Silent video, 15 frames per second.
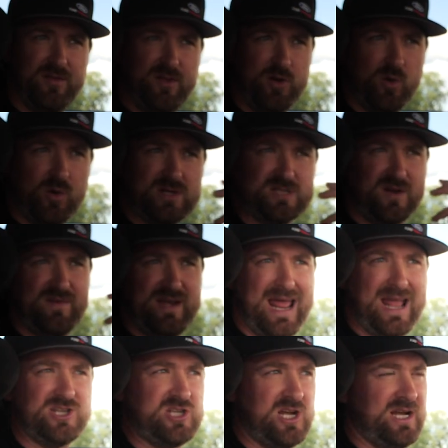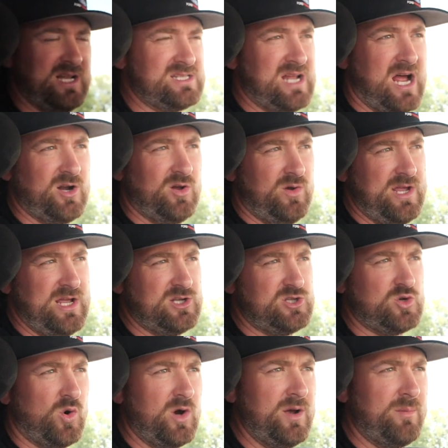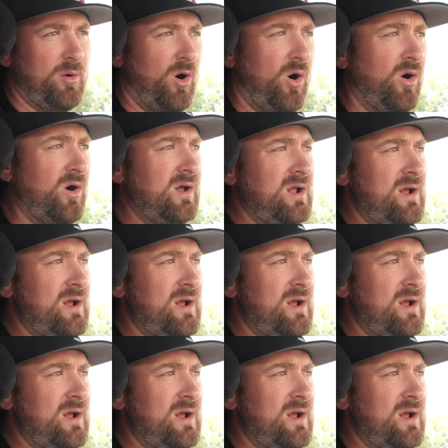the noise of an engine is not only enjoyable,